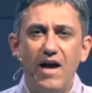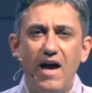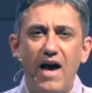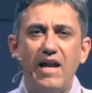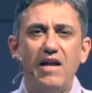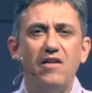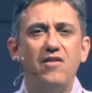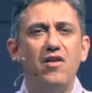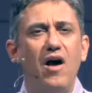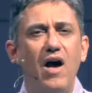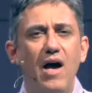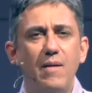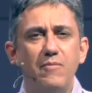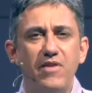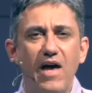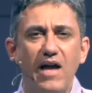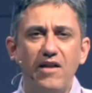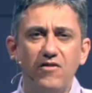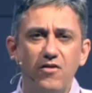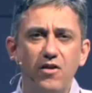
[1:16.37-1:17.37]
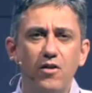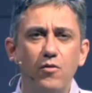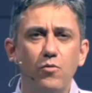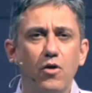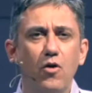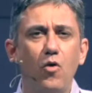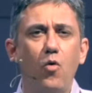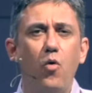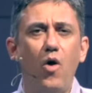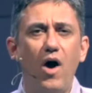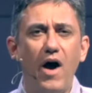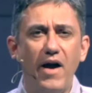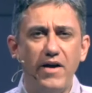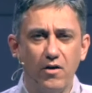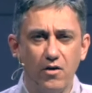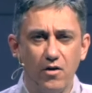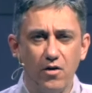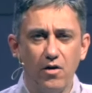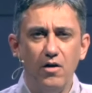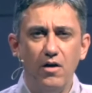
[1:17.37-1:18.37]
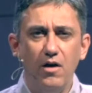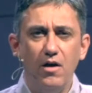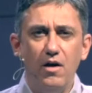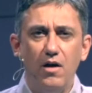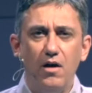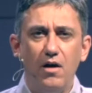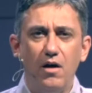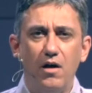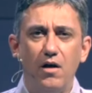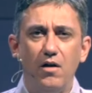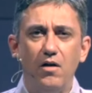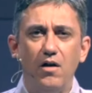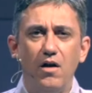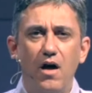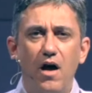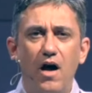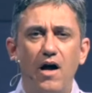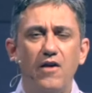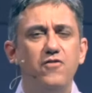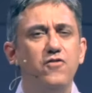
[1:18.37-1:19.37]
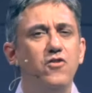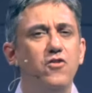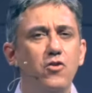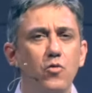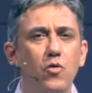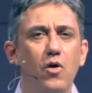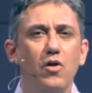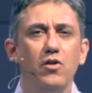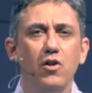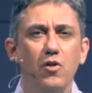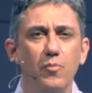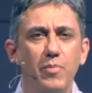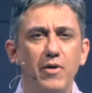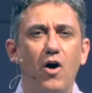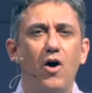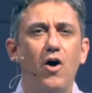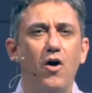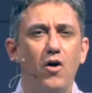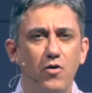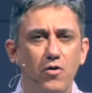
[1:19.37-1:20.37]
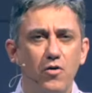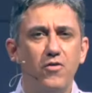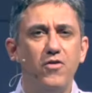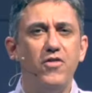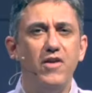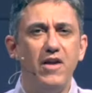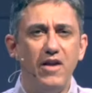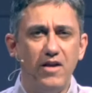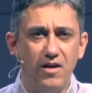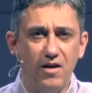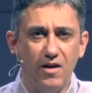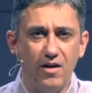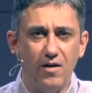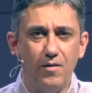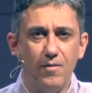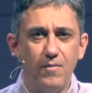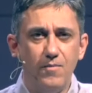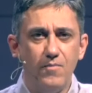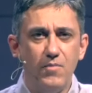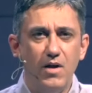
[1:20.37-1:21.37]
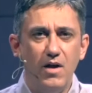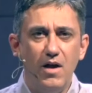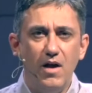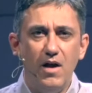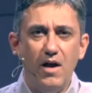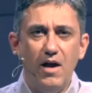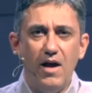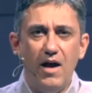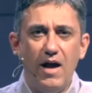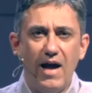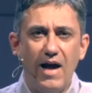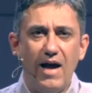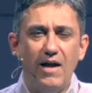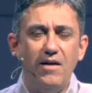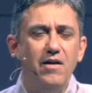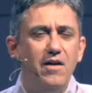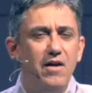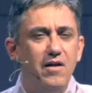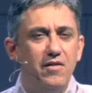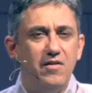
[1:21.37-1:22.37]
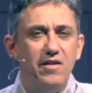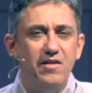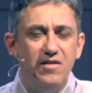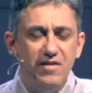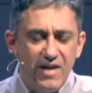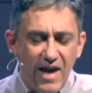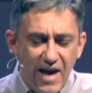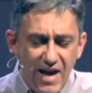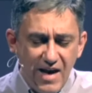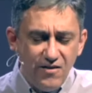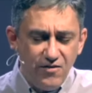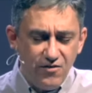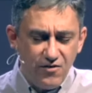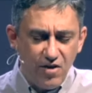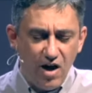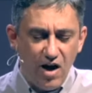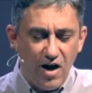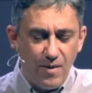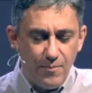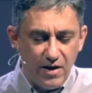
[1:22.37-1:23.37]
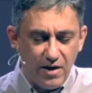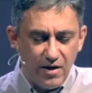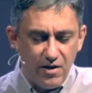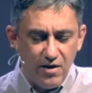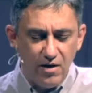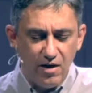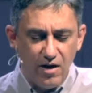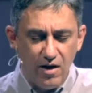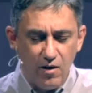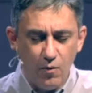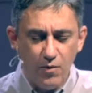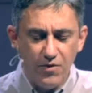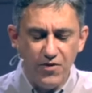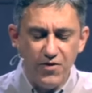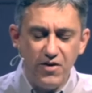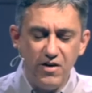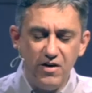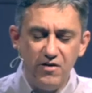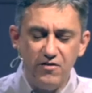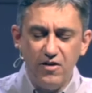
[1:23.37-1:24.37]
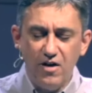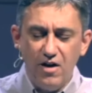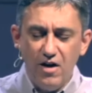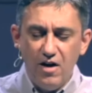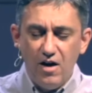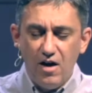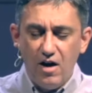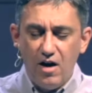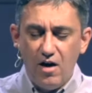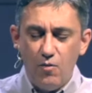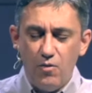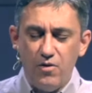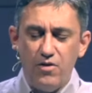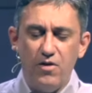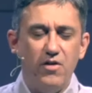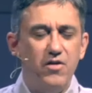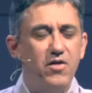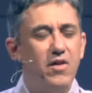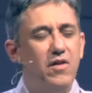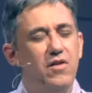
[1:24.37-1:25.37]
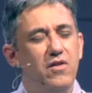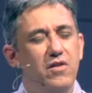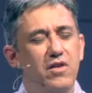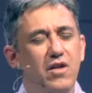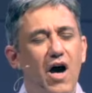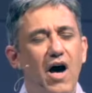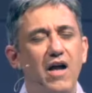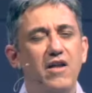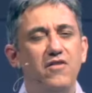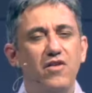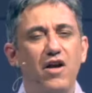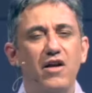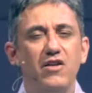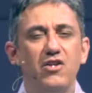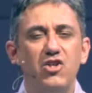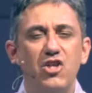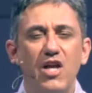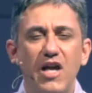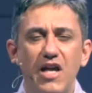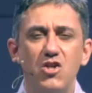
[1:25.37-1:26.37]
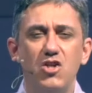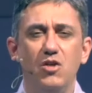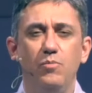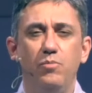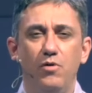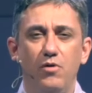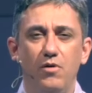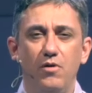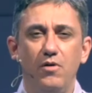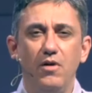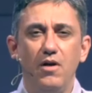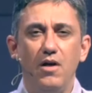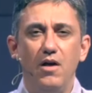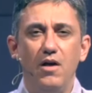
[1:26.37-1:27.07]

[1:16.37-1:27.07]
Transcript: And at times, that is going to require uh, us to do a little bit harder thinking. And today's topic with these, with God is unchangeable,